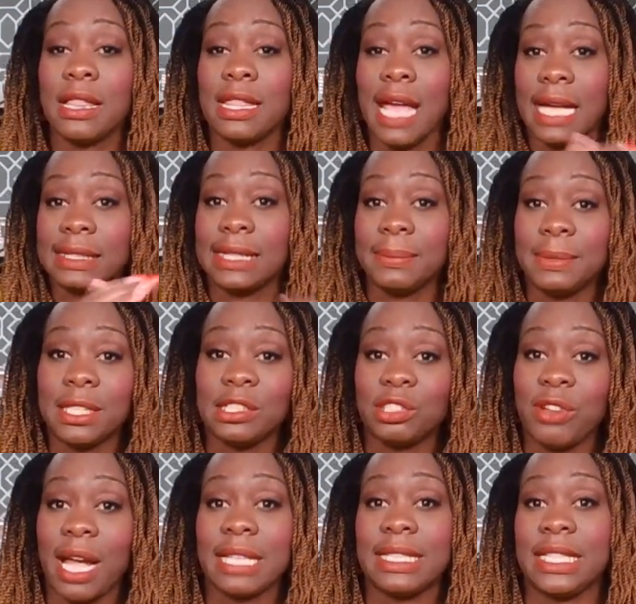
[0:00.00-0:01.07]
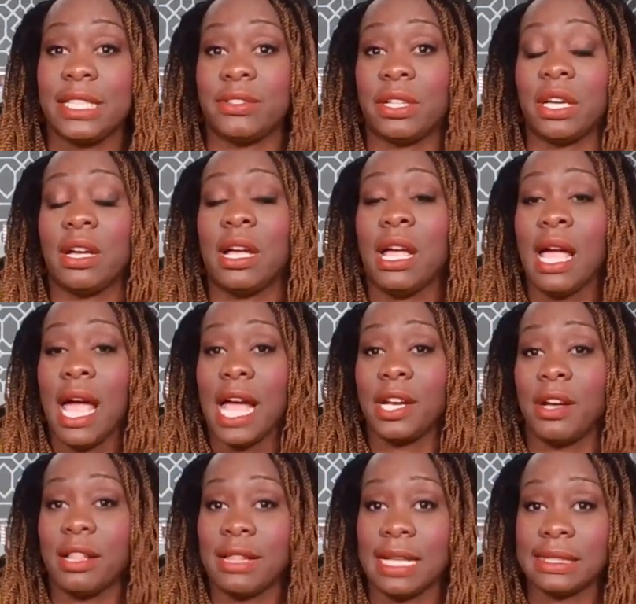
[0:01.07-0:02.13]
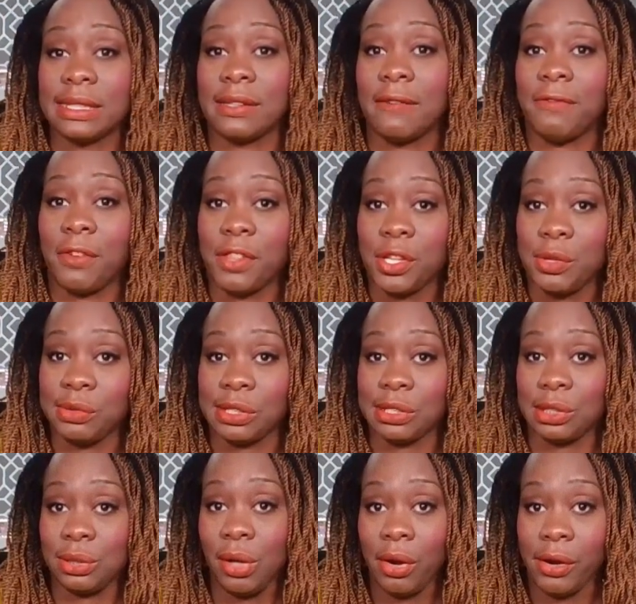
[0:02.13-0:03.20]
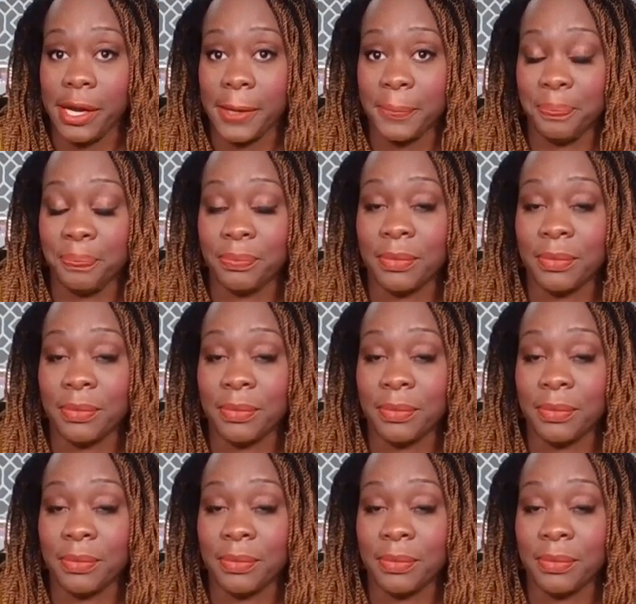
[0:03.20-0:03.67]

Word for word: the acceptance criteria and all that stuff for the user story.